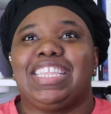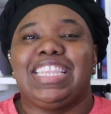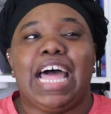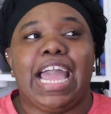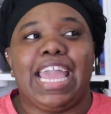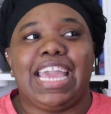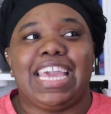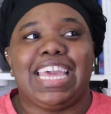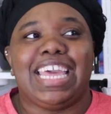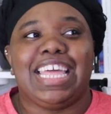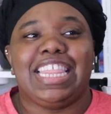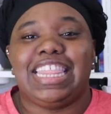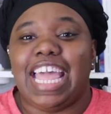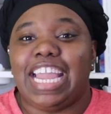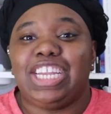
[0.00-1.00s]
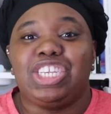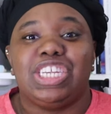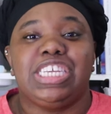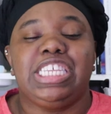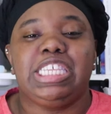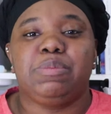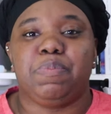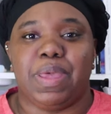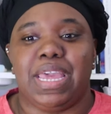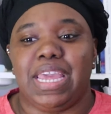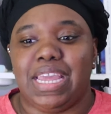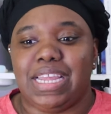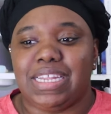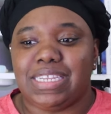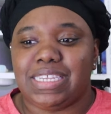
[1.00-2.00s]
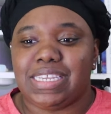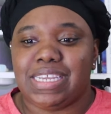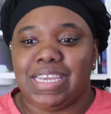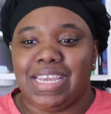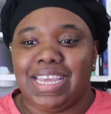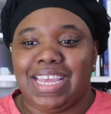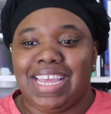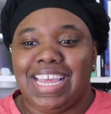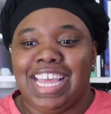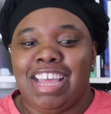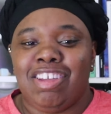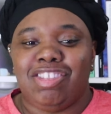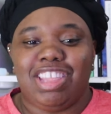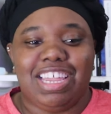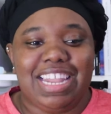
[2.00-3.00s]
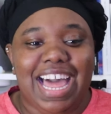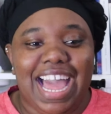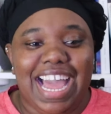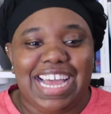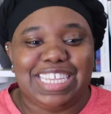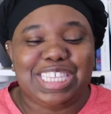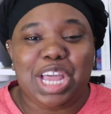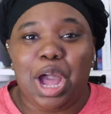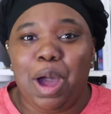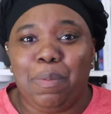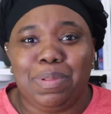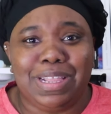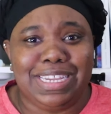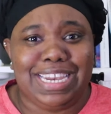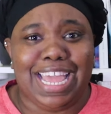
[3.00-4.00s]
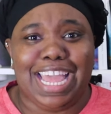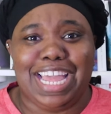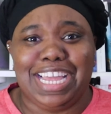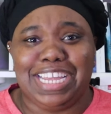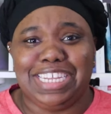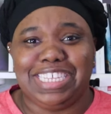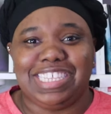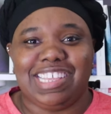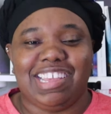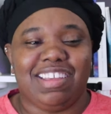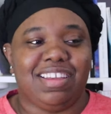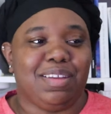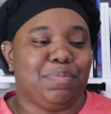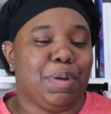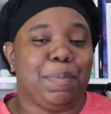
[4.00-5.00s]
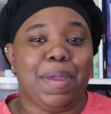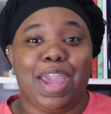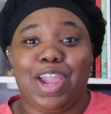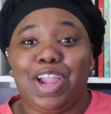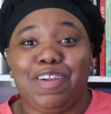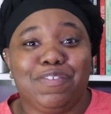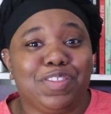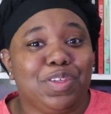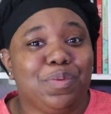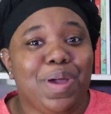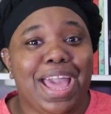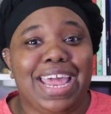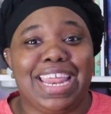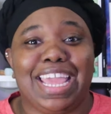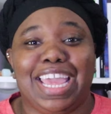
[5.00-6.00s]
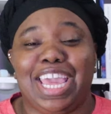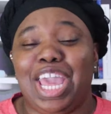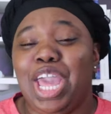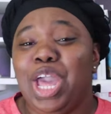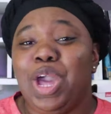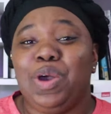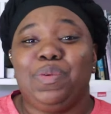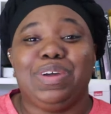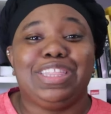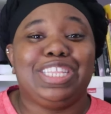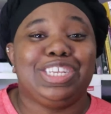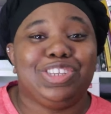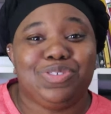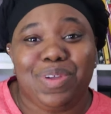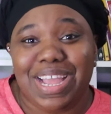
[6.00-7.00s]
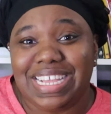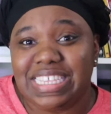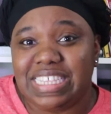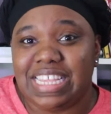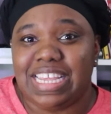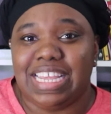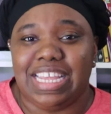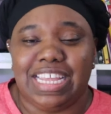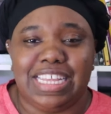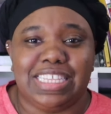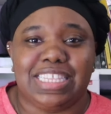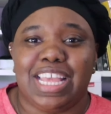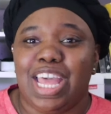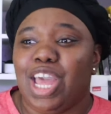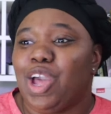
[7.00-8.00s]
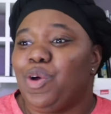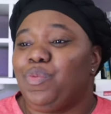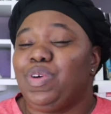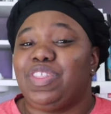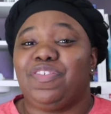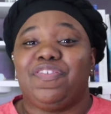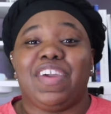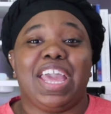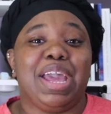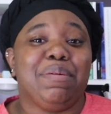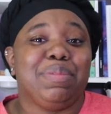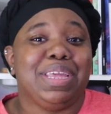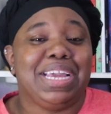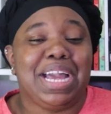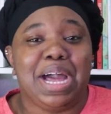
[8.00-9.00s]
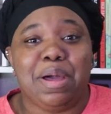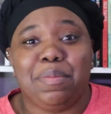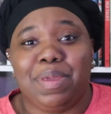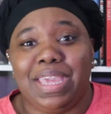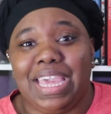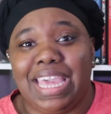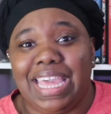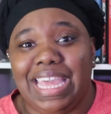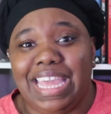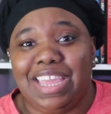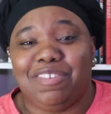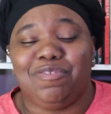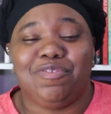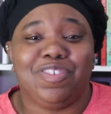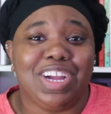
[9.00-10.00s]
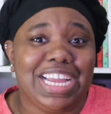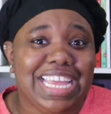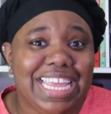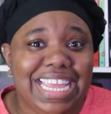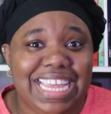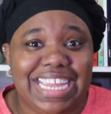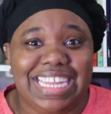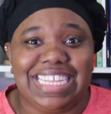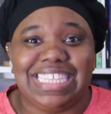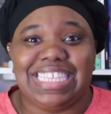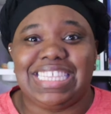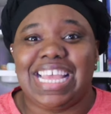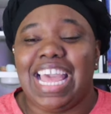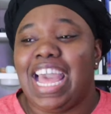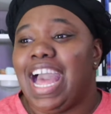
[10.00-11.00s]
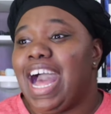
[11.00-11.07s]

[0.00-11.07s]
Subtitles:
Like, they just spent the last couple of days preparing for the wedding with the dresses, with family coming in, friends,